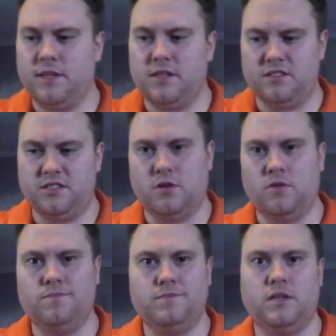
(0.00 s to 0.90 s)
There's zero
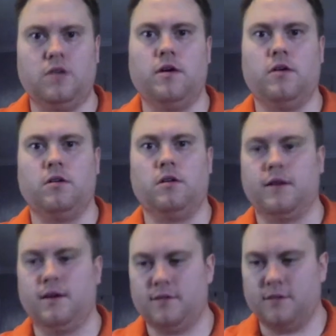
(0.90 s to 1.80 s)
alcohol
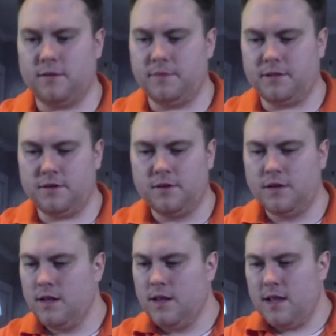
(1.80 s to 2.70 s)
character coming through.
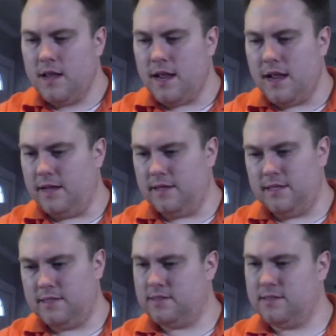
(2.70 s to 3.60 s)
And
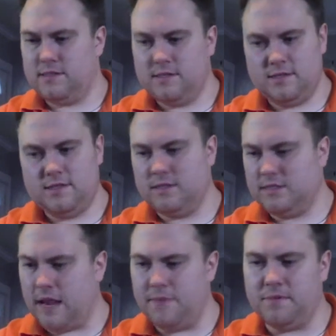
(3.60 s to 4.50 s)
it's
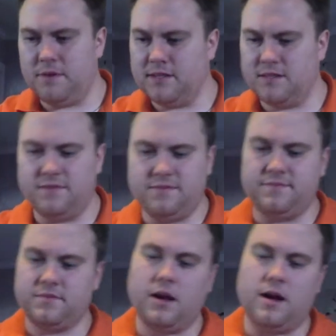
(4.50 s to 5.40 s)
damn impressive.
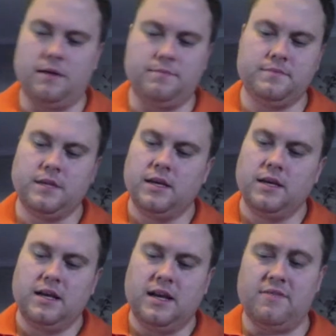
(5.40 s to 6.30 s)

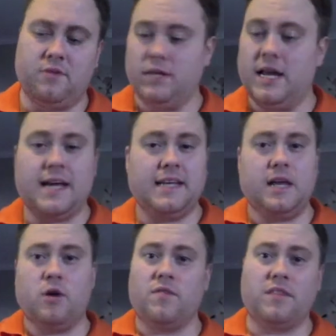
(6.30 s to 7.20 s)
If only I could get
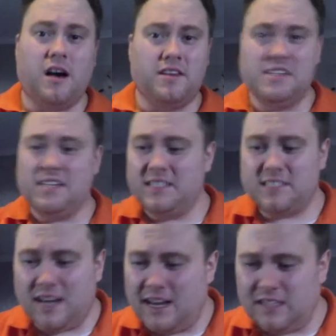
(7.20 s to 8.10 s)
over the oniony
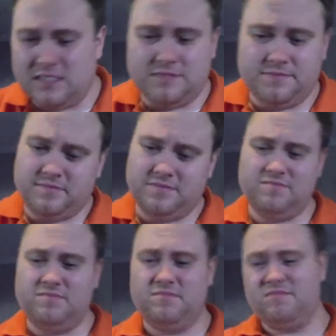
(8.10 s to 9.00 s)
style
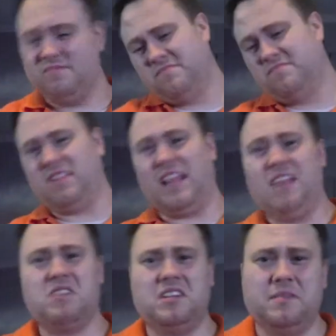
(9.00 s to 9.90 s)

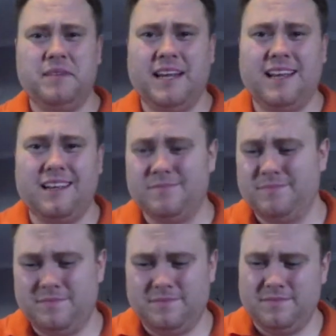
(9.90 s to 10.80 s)
flavor in the beginning,
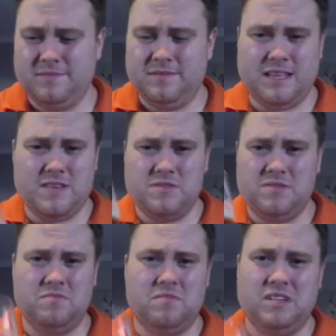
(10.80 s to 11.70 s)
that would
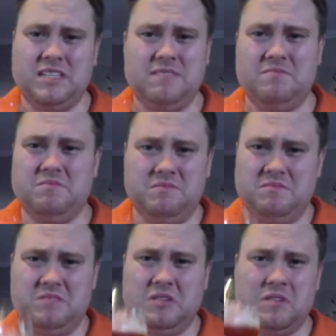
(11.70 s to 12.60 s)
really
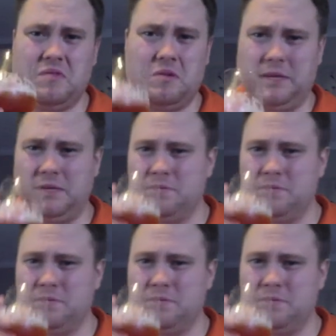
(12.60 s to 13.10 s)
do it for me.